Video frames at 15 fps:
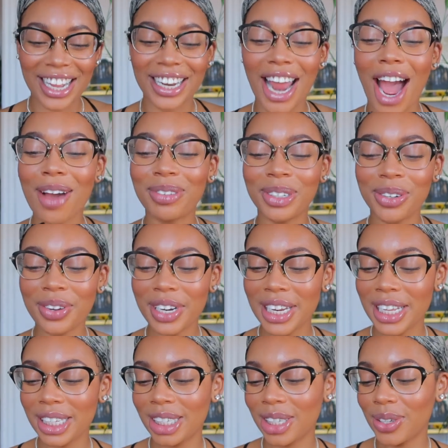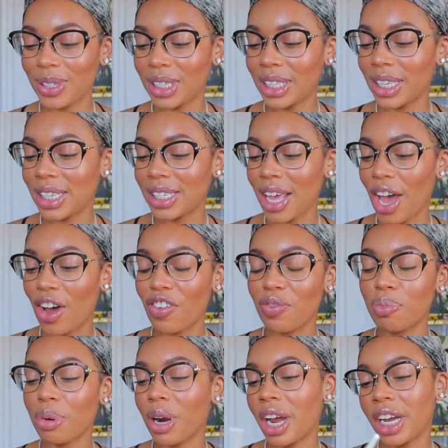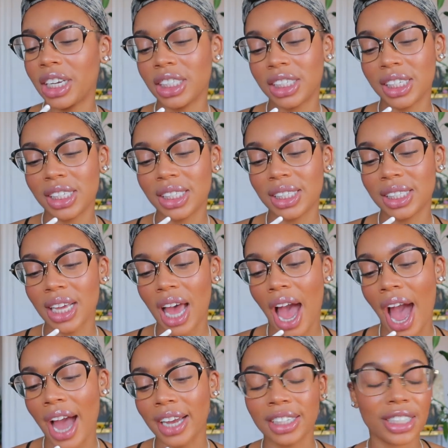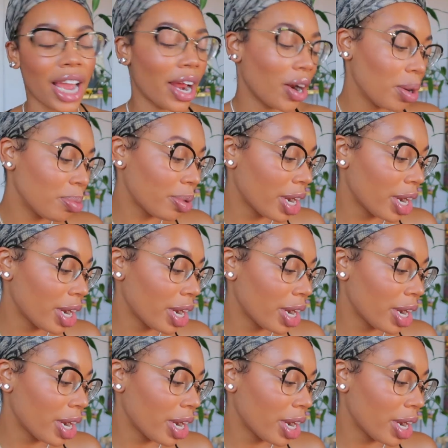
Now I'm doing this using this e.l.f. brush. This is an eyeshadow